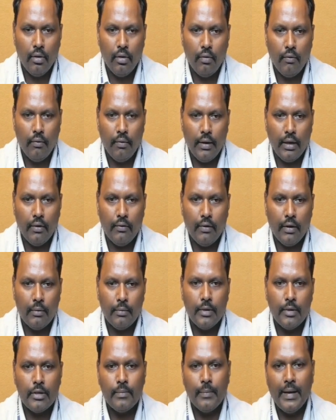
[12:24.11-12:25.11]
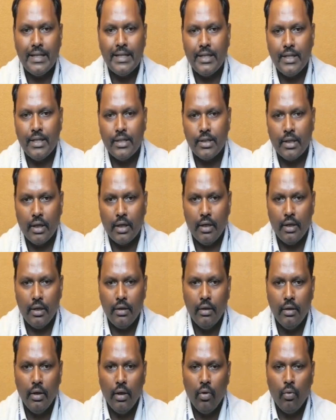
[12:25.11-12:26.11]
Whenever mismatch is occurred,
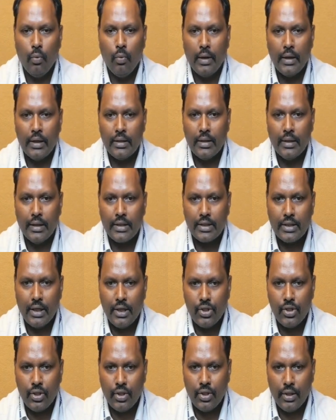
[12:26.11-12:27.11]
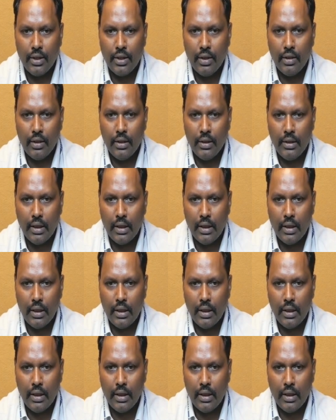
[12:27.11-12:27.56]
what is the next condition here?